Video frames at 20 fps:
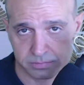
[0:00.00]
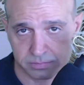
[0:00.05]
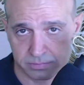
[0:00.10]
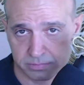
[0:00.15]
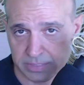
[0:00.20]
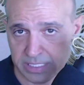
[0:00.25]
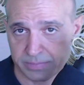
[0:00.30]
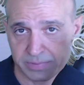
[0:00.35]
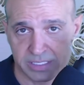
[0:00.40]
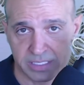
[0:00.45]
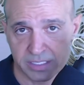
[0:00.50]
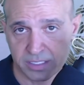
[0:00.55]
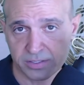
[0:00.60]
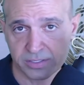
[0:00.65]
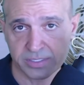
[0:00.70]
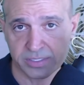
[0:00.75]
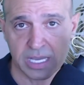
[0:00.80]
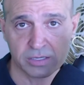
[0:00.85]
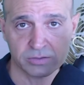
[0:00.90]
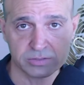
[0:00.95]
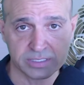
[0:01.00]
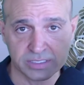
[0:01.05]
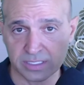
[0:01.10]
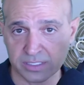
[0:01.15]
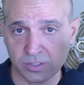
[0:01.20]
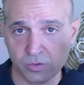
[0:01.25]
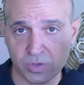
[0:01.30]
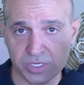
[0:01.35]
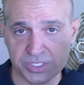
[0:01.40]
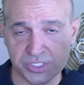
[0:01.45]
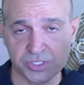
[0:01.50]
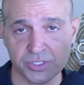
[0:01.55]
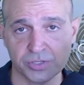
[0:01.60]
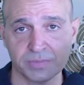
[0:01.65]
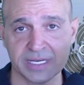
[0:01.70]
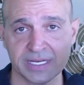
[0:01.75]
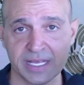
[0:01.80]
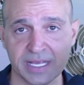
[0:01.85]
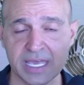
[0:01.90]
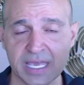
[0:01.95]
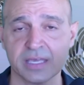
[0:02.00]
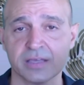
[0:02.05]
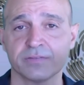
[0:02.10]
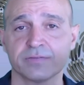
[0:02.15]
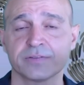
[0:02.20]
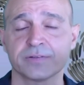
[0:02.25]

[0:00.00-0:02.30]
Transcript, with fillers: maybe another doubt, another question you might have.